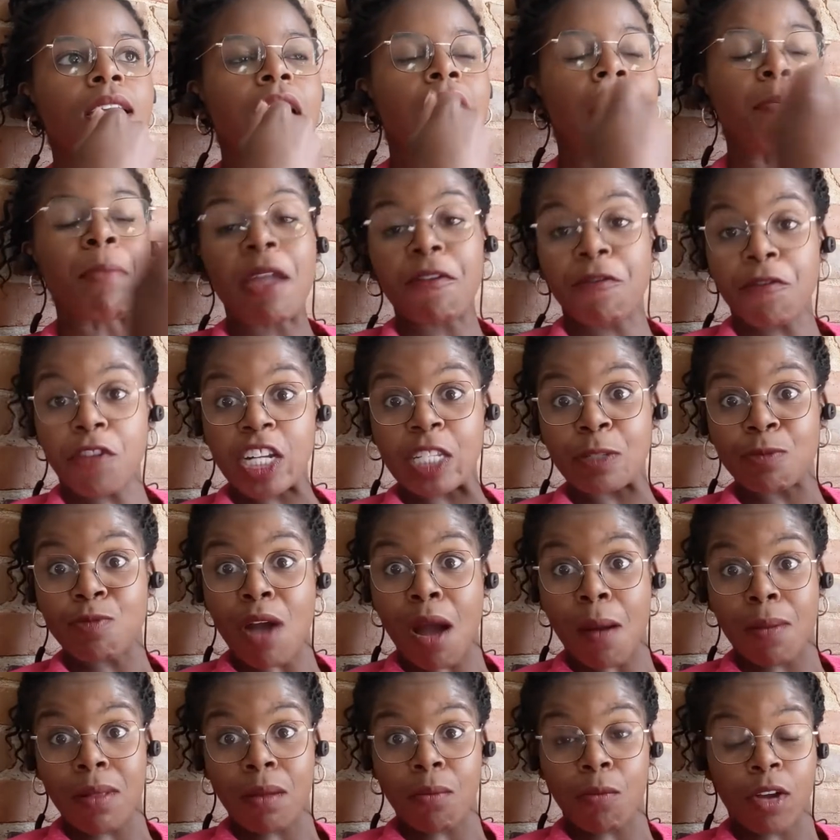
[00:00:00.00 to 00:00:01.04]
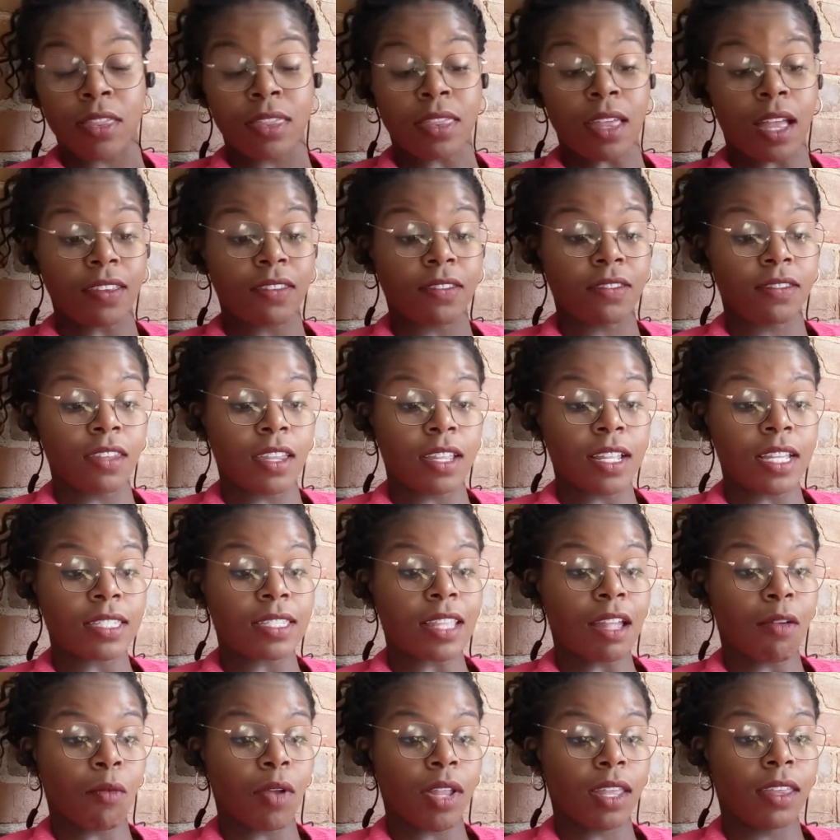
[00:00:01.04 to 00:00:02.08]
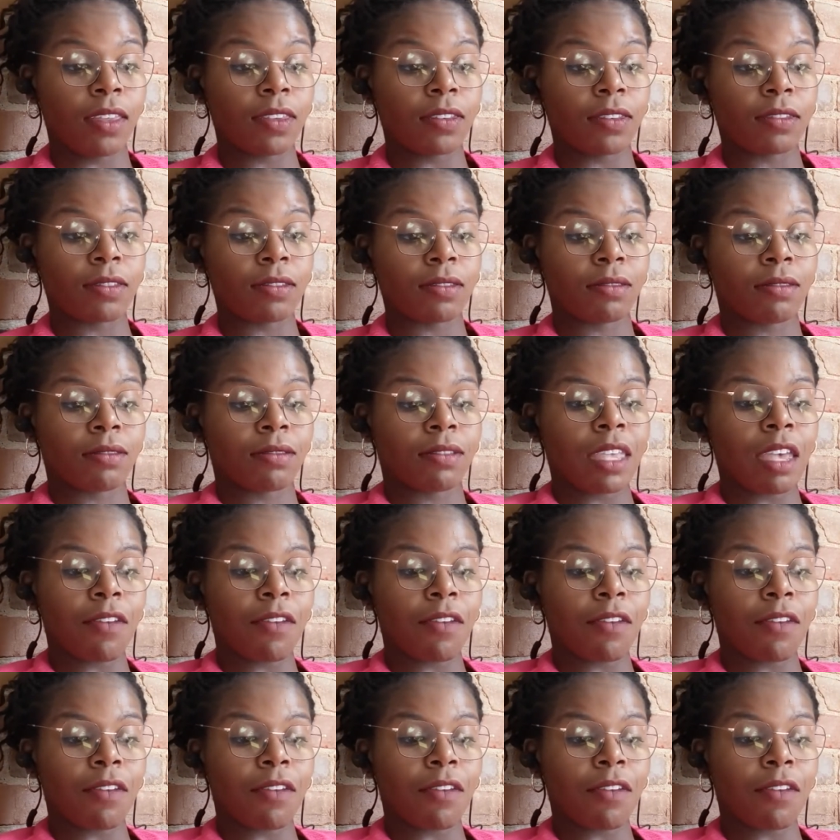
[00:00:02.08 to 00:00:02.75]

and my first problem with that scene is that when he's